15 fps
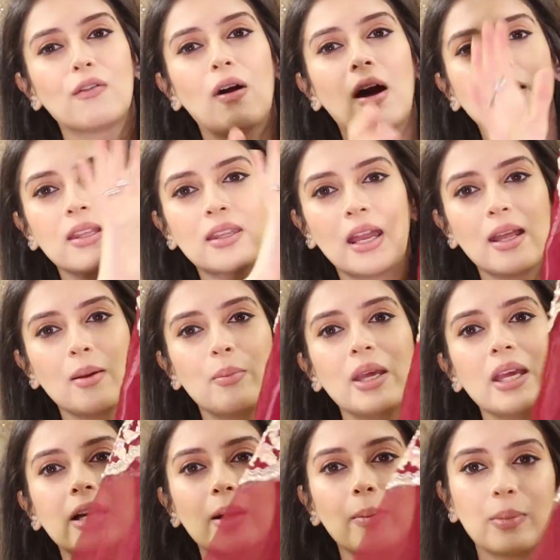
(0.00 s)
rather than it
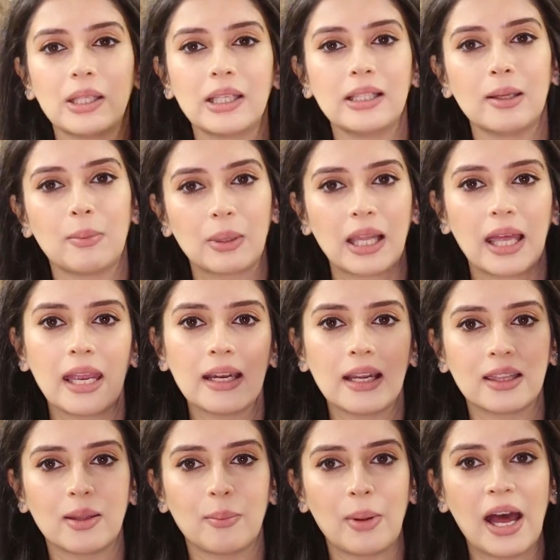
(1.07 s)
being completely plain
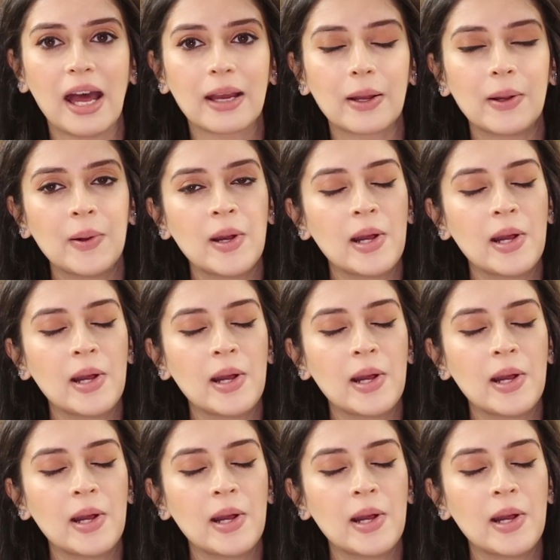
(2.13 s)
at the back.